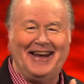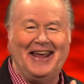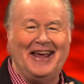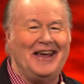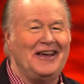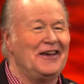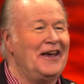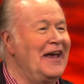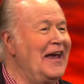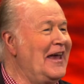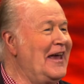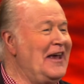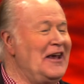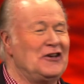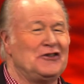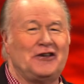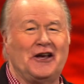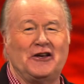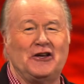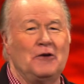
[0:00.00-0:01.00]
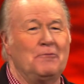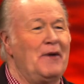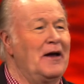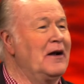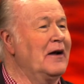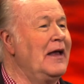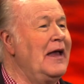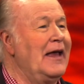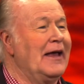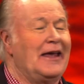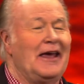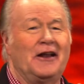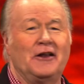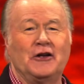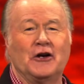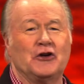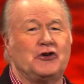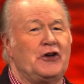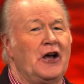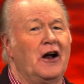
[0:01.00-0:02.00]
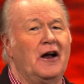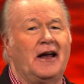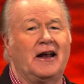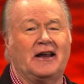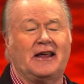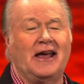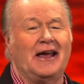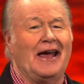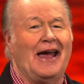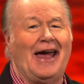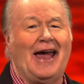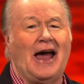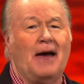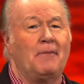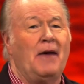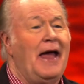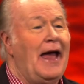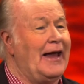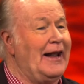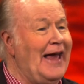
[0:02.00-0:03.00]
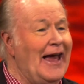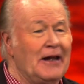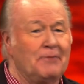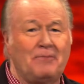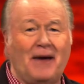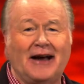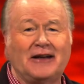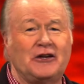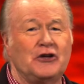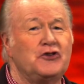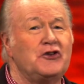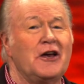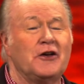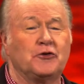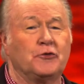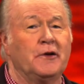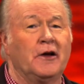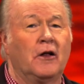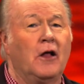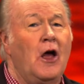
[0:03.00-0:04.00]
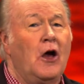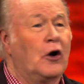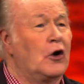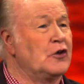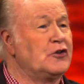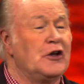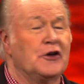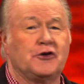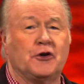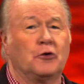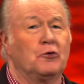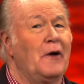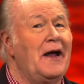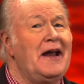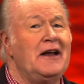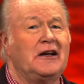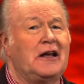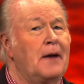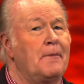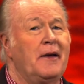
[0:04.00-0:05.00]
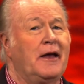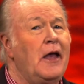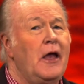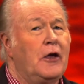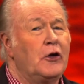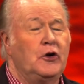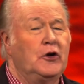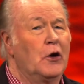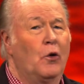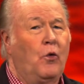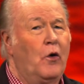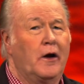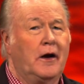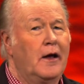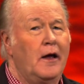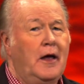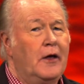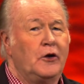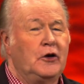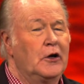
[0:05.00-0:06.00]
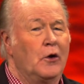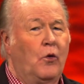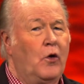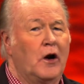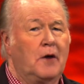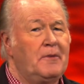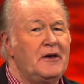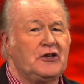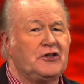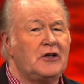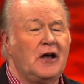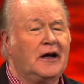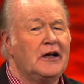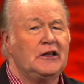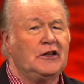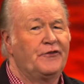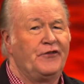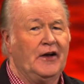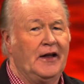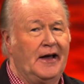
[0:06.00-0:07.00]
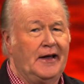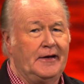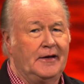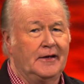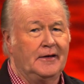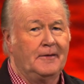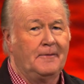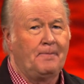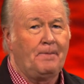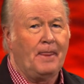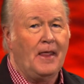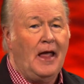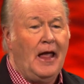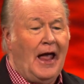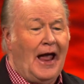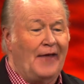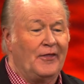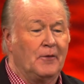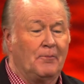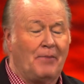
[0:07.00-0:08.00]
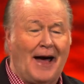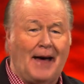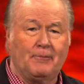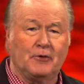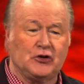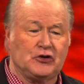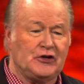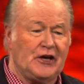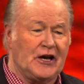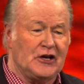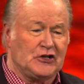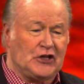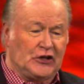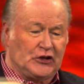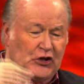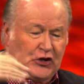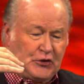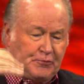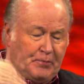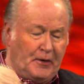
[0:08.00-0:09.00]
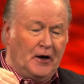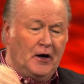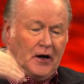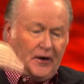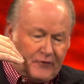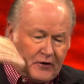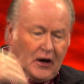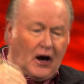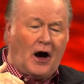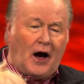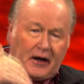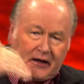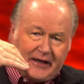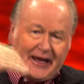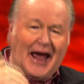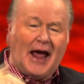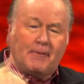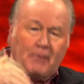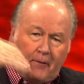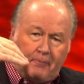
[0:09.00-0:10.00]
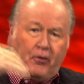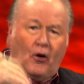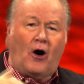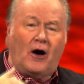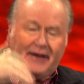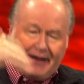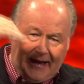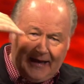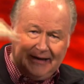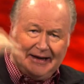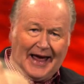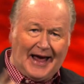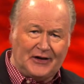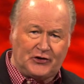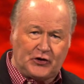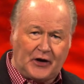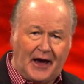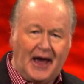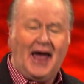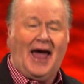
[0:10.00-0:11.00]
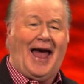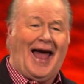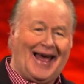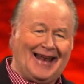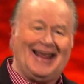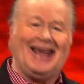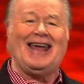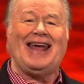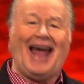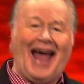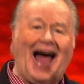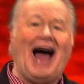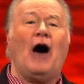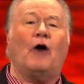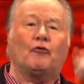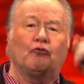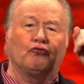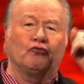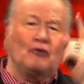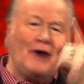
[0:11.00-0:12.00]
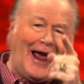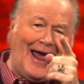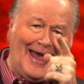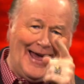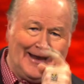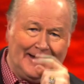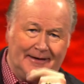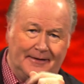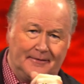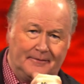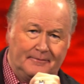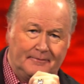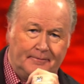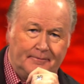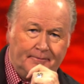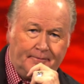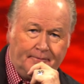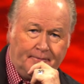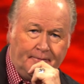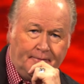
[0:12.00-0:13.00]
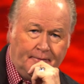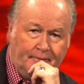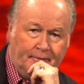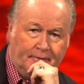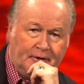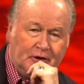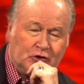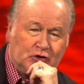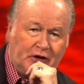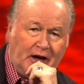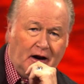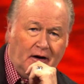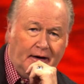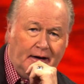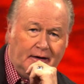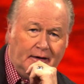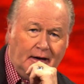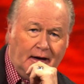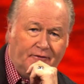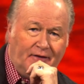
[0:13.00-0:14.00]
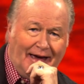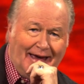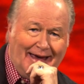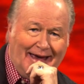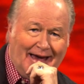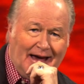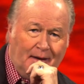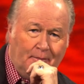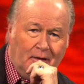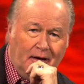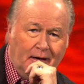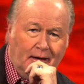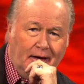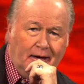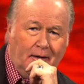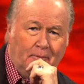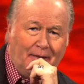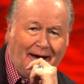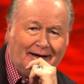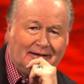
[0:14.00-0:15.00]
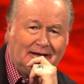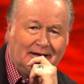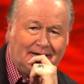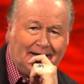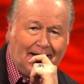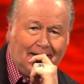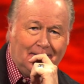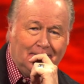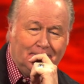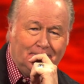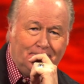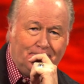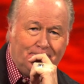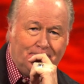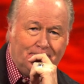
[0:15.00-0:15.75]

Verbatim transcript: and he, he said, You better get in your chariot, King Ahab, and head back to Jezreel because there's a rain coming. You don't want to you don't want to be stuck in the flood. And the Bible says that the Spirit of God came upon Elijah and he outran the chariot of Ahab back to town.